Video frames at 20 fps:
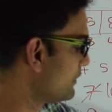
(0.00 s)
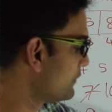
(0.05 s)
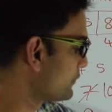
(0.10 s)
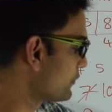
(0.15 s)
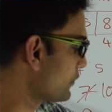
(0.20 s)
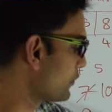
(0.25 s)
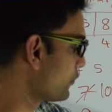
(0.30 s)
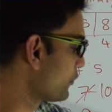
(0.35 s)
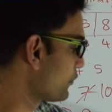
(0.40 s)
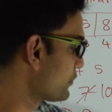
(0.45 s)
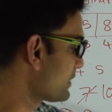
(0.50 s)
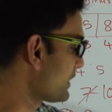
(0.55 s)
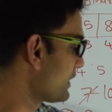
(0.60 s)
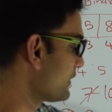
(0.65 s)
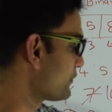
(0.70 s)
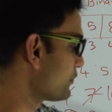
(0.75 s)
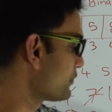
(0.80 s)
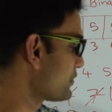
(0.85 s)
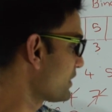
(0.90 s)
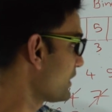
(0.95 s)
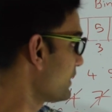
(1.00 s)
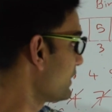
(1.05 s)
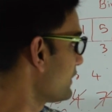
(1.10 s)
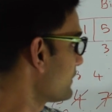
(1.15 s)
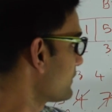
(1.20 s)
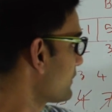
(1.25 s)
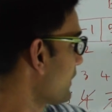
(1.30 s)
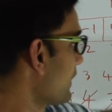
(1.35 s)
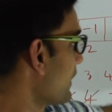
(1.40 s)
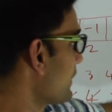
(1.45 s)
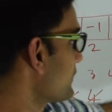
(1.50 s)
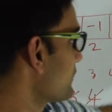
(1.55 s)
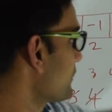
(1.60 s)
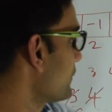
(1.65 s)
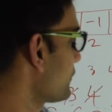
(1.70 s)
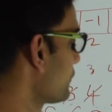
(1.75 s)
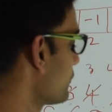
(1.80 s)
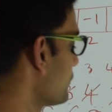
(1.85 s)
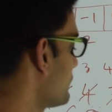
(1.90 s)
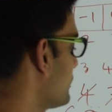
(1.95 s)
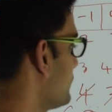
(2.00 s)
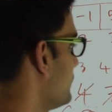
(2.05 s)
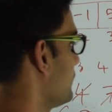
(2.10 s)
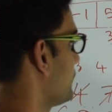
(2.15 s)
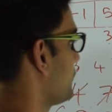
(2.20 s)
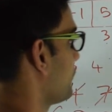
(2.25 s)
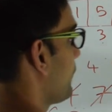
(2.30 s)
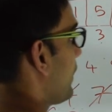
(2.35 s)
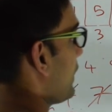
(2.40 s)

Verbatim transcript: So you go to 10. So 10 is the answer. So, so